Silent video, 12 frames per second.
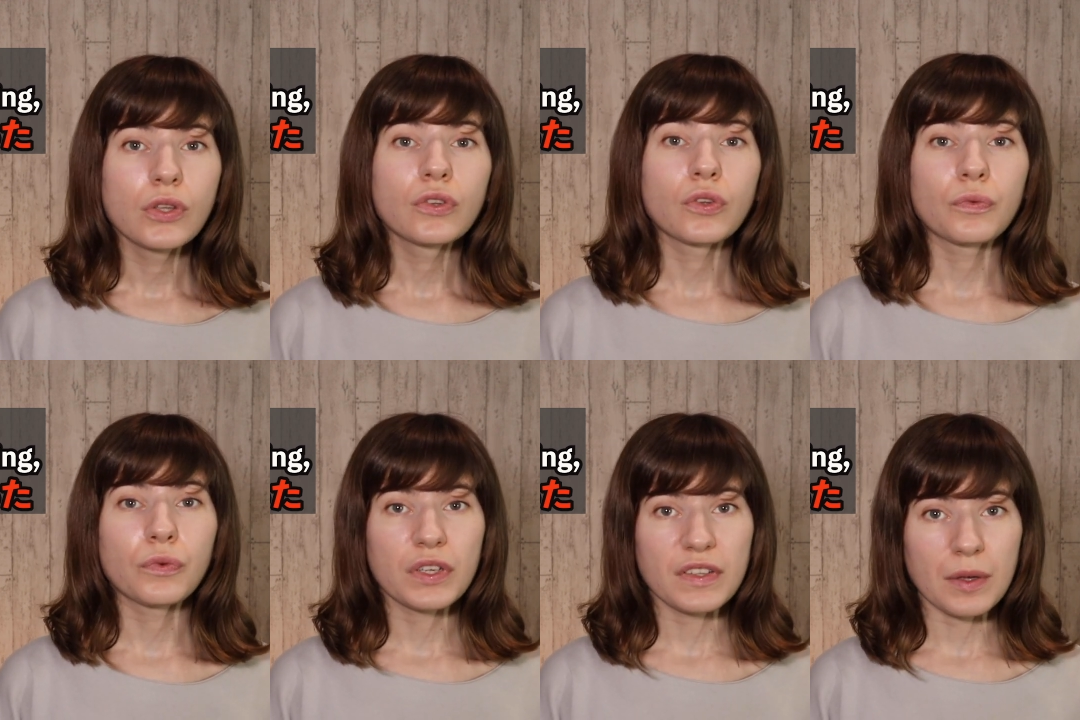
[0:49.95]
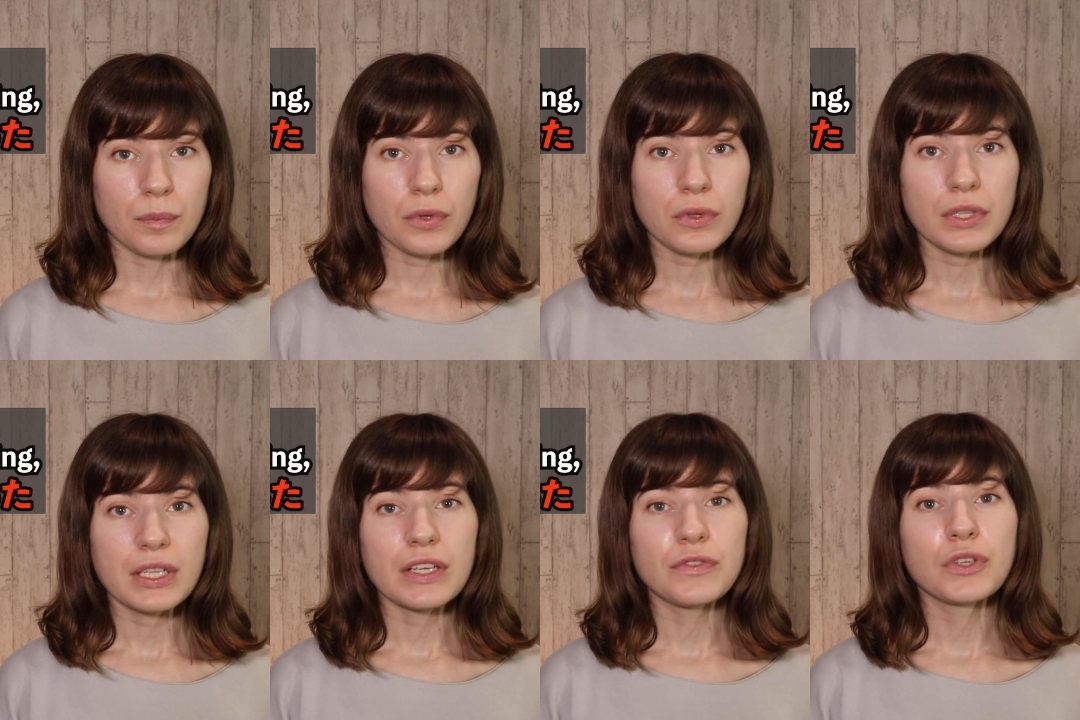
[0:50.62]
So for example,
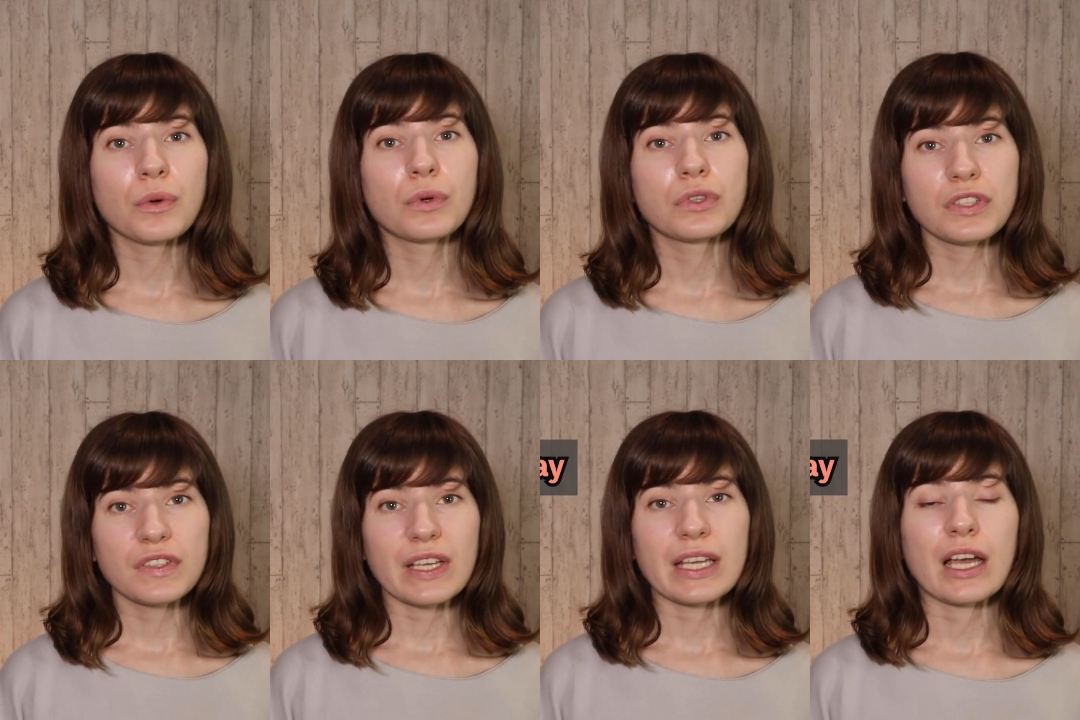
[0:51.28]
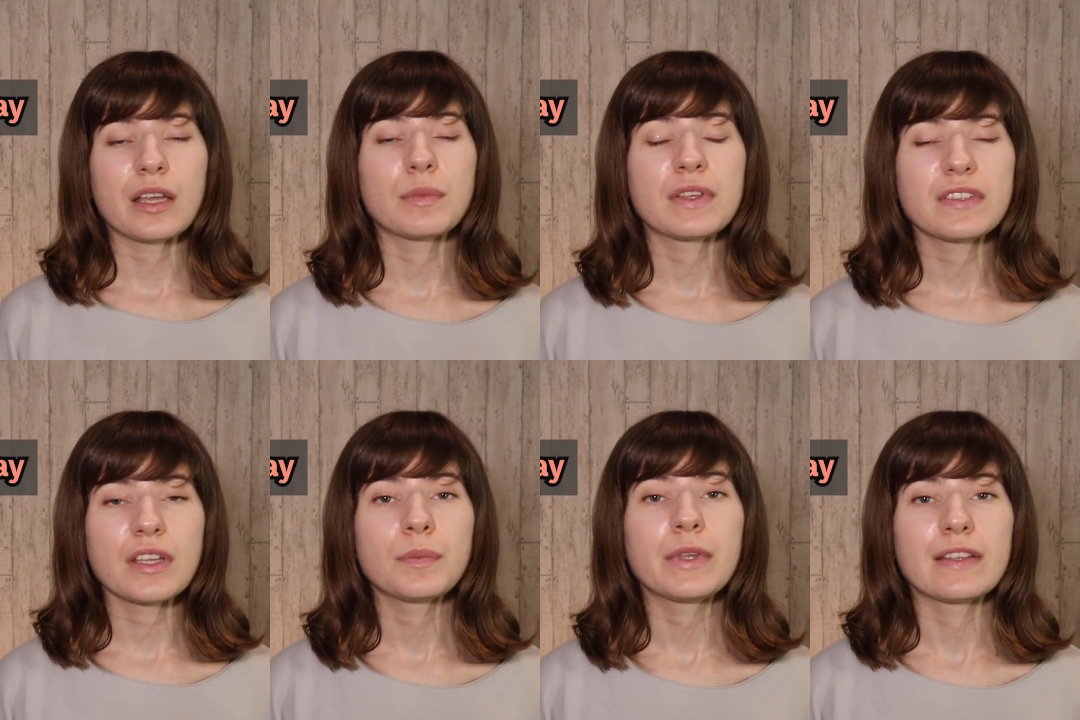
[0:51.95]
if you want to say I messed
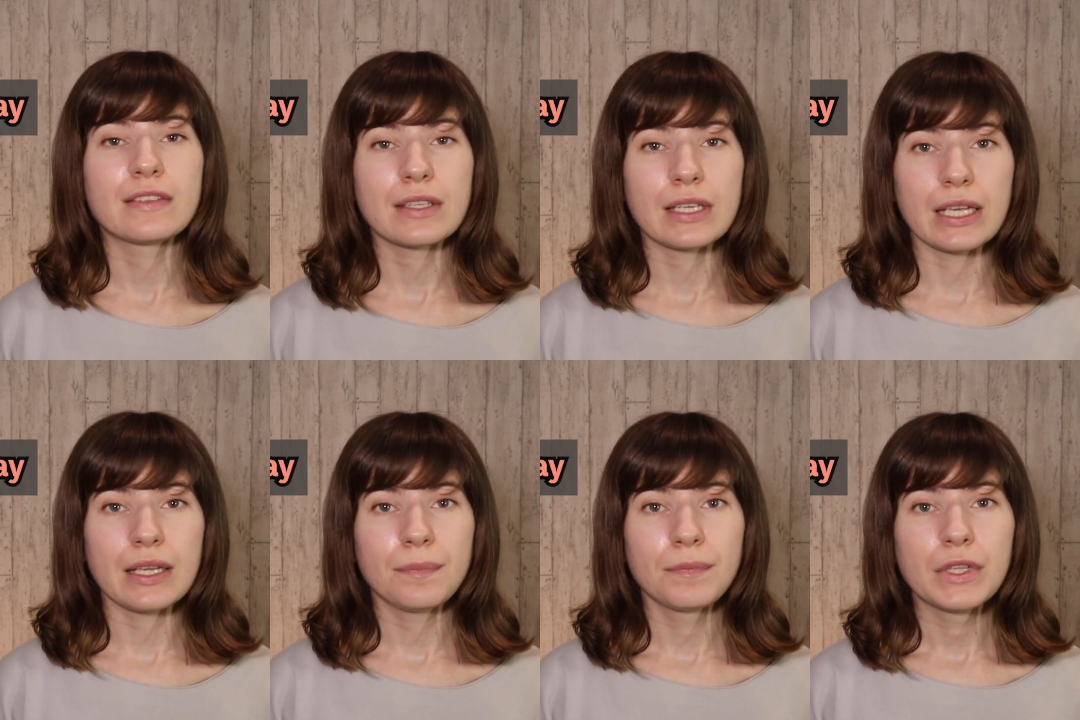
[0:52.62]
up yesterday,